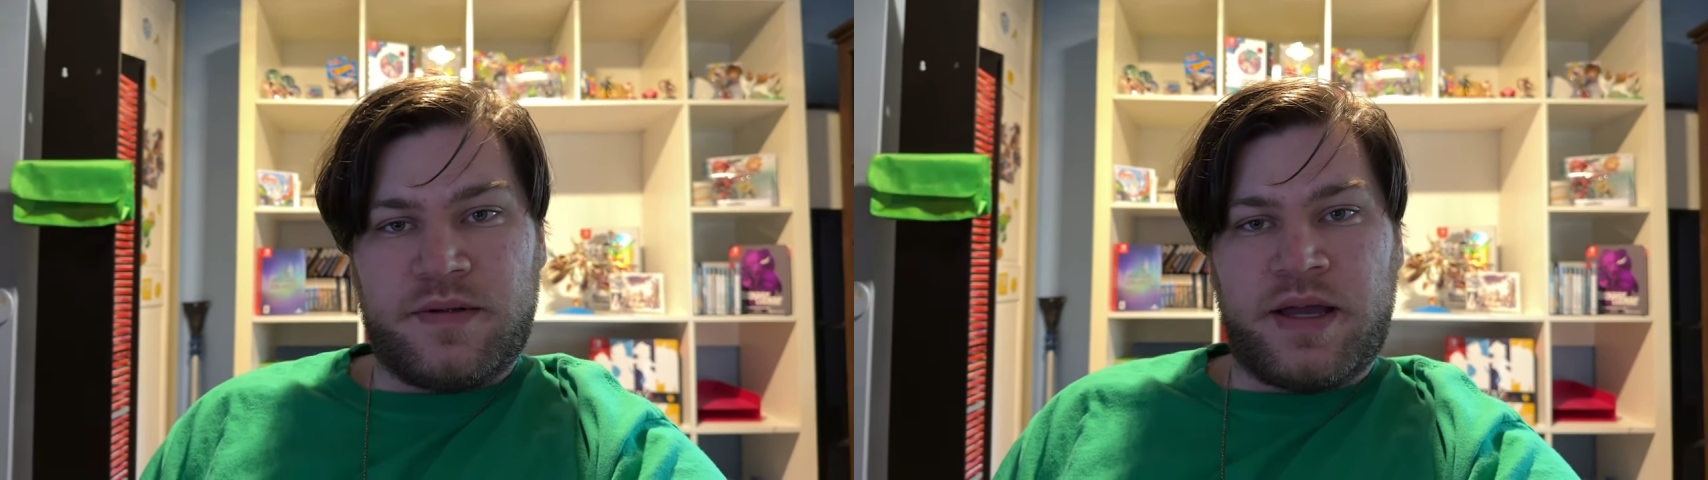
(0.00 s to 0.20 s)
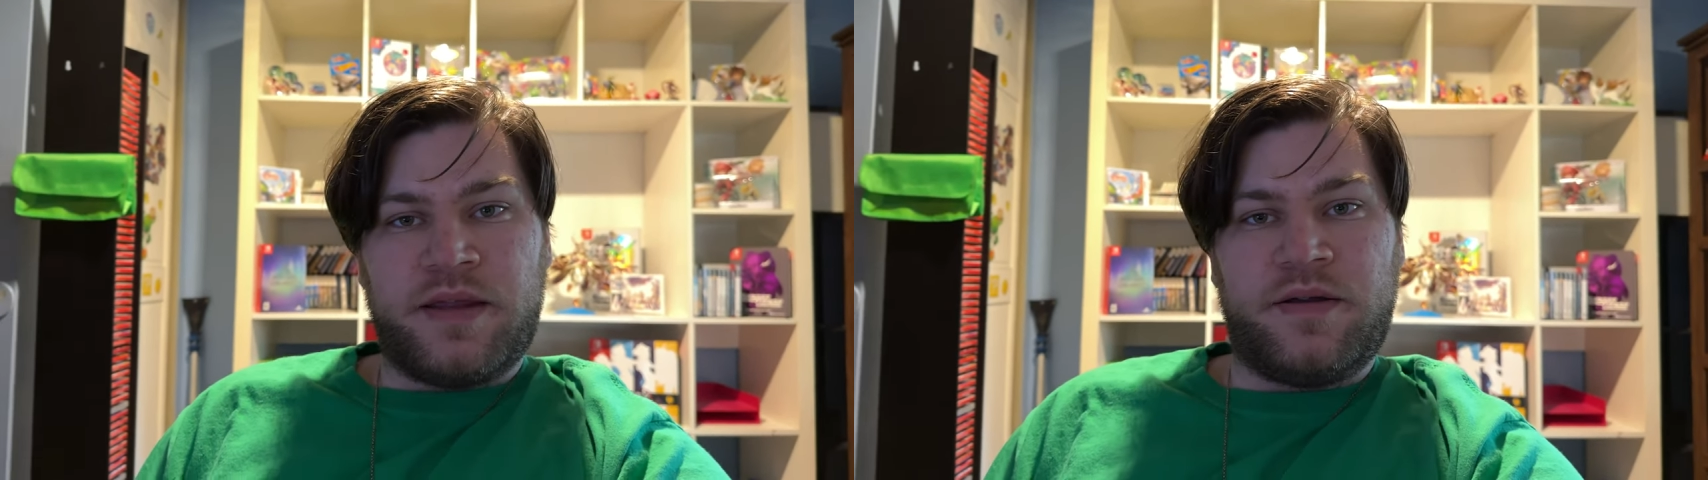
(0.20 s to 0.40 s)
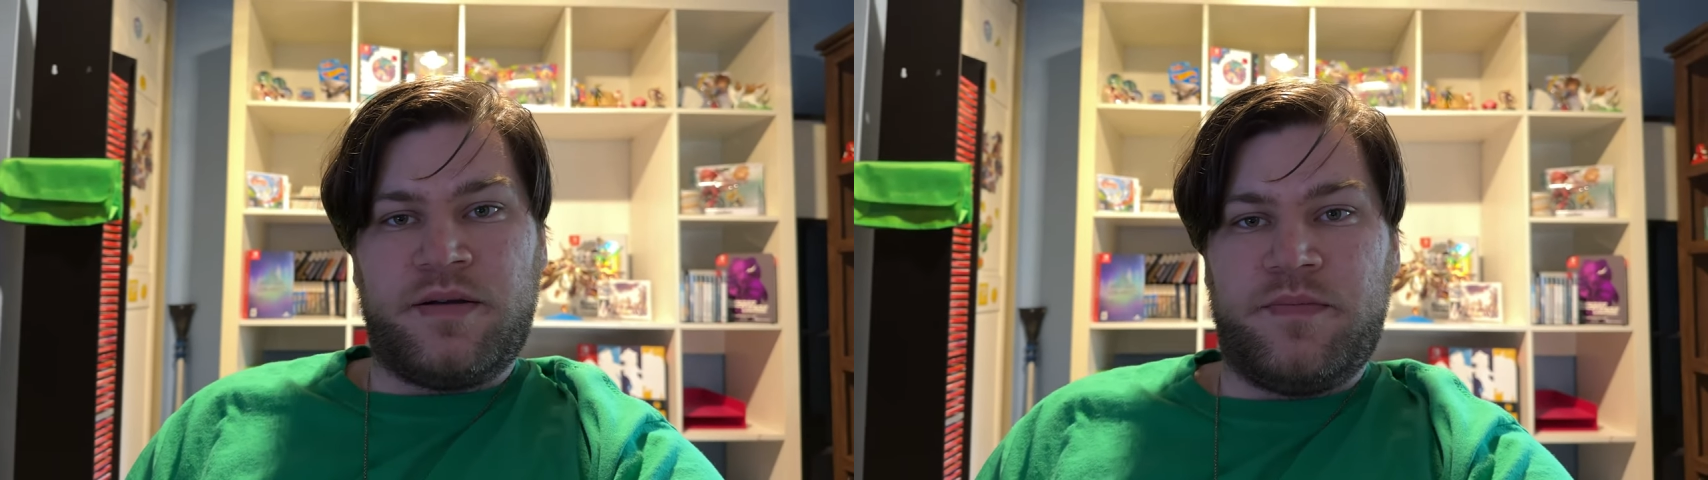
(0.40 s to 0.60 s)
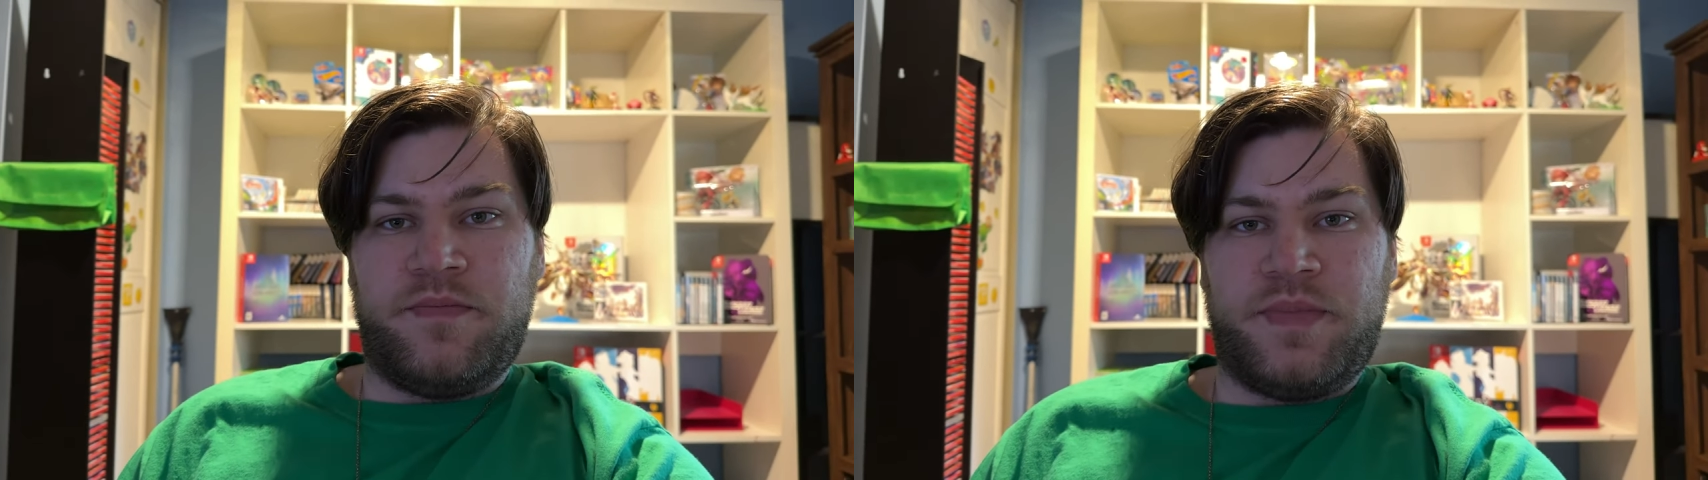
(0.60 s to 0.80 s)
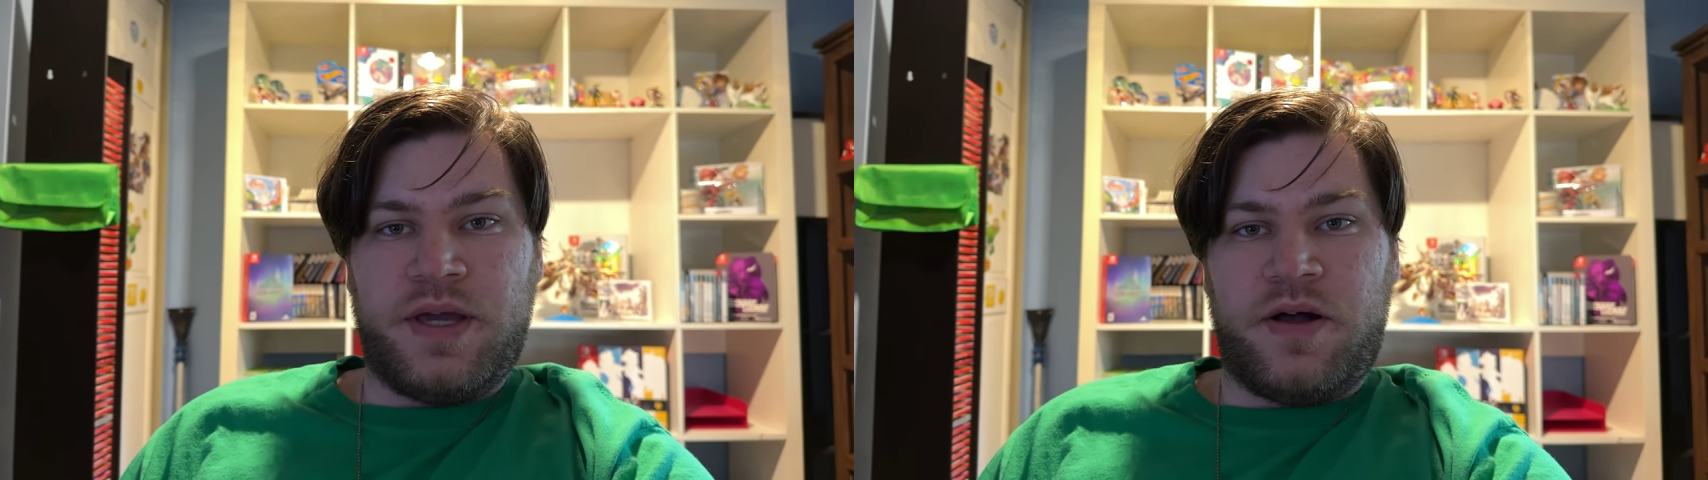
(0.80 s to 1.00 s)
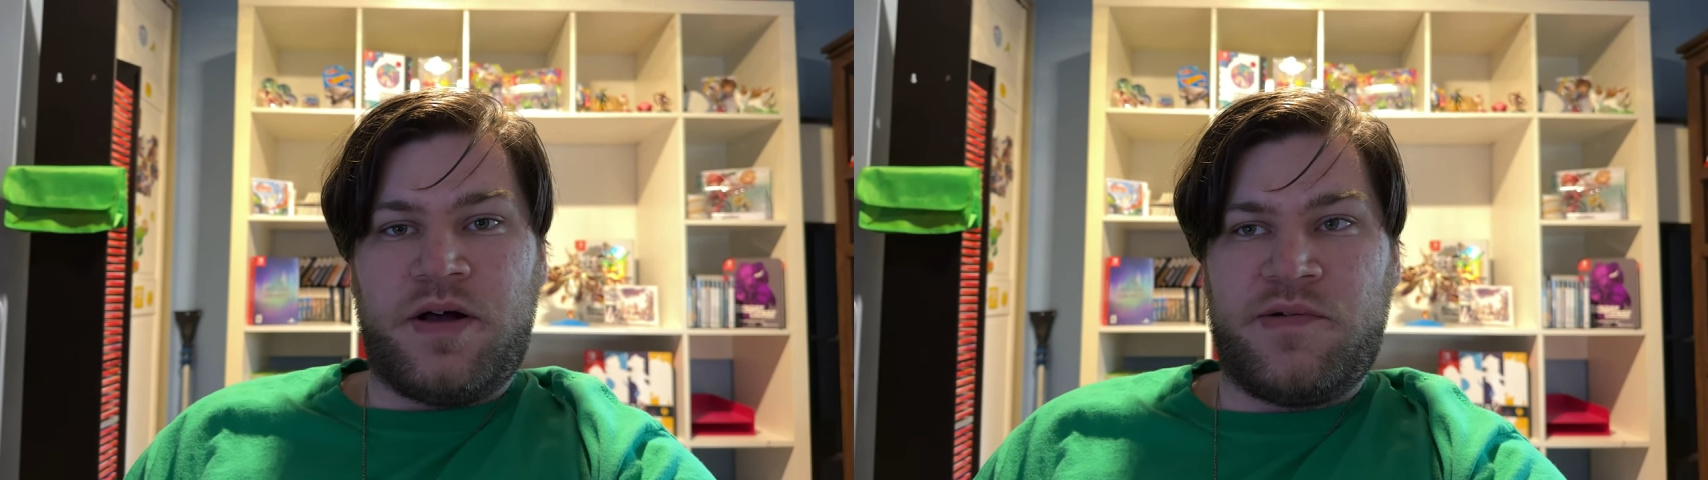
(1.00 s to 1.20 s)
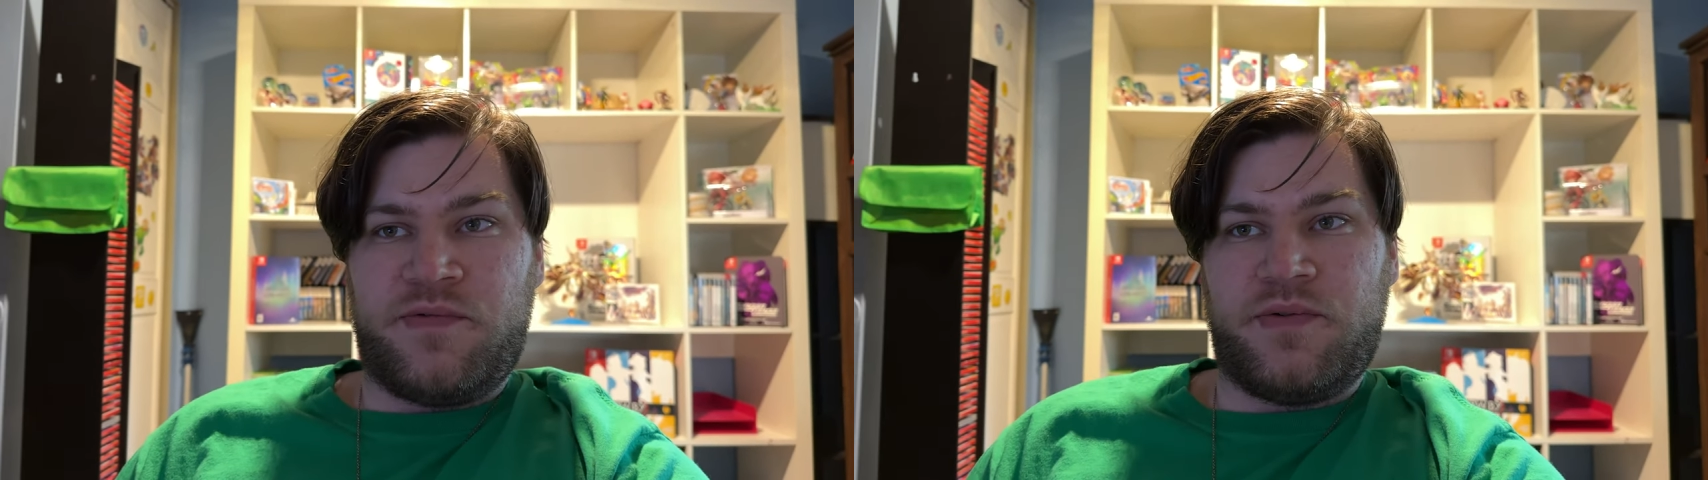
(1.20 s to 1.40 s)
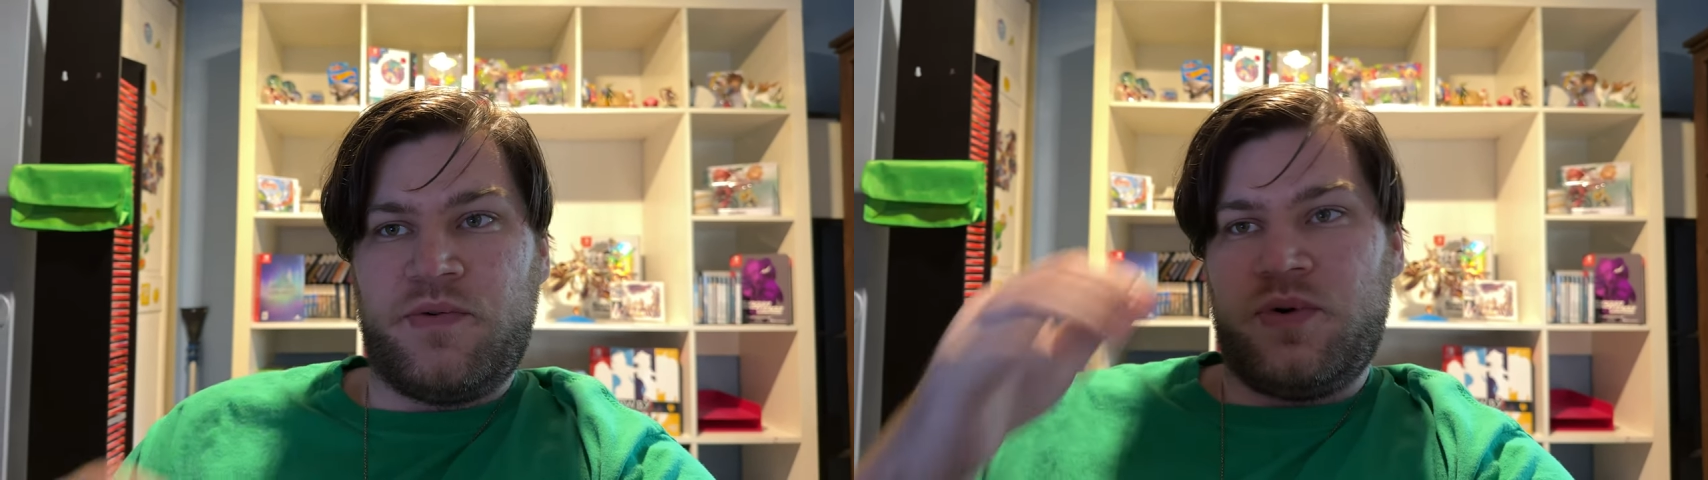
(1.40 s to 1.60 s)
either be off
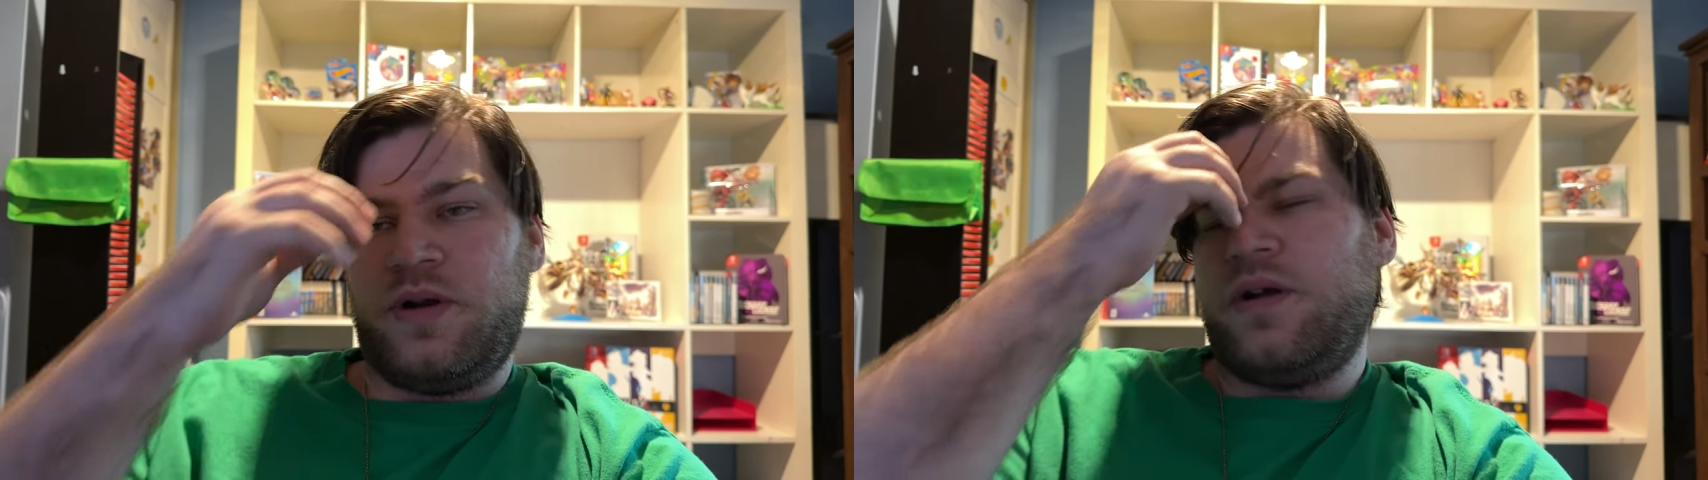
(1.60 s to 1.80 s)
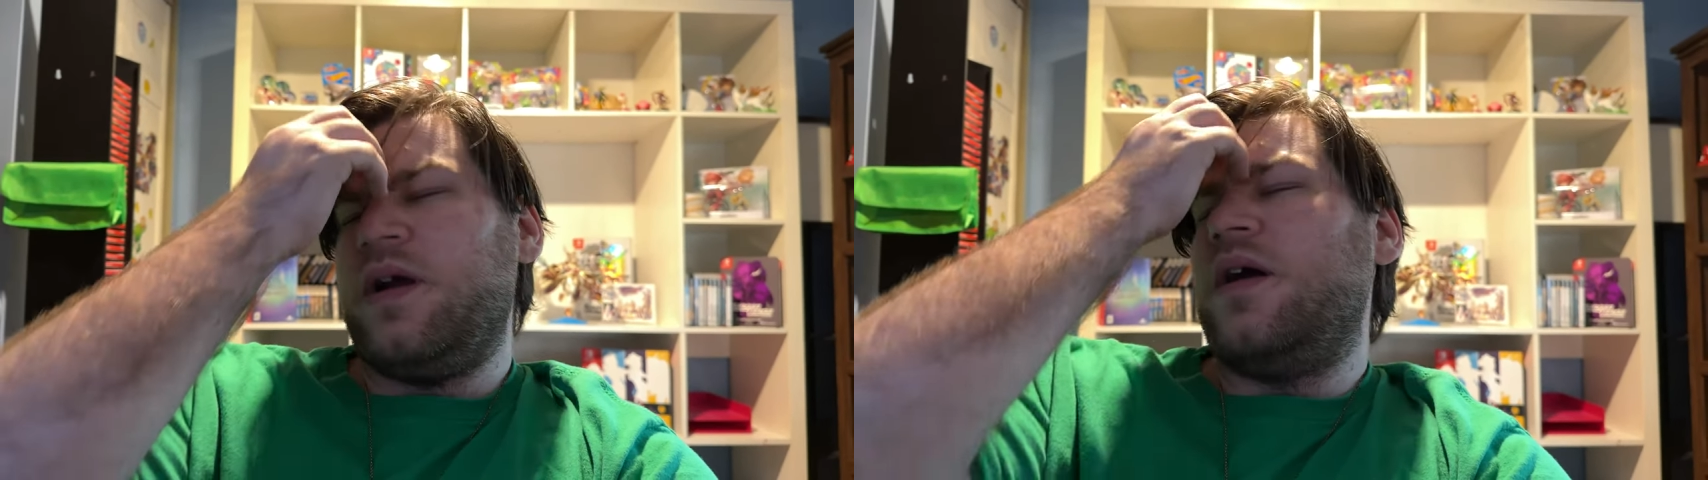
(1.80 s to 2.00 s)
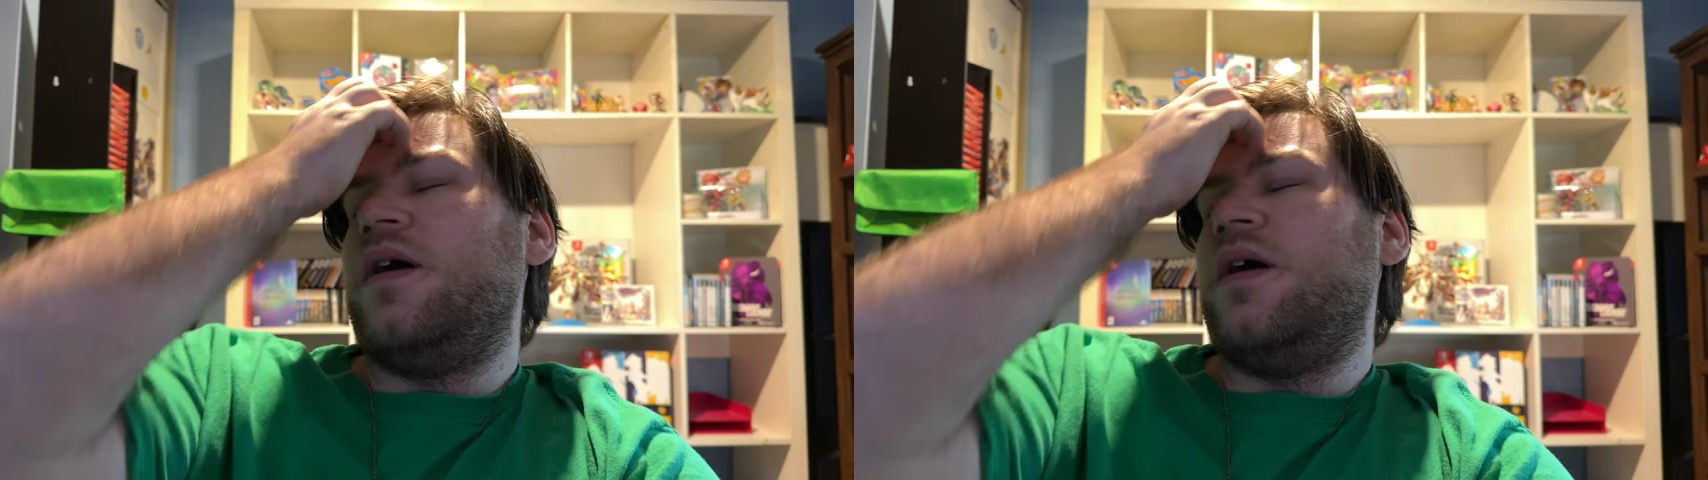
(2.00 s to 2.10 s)
or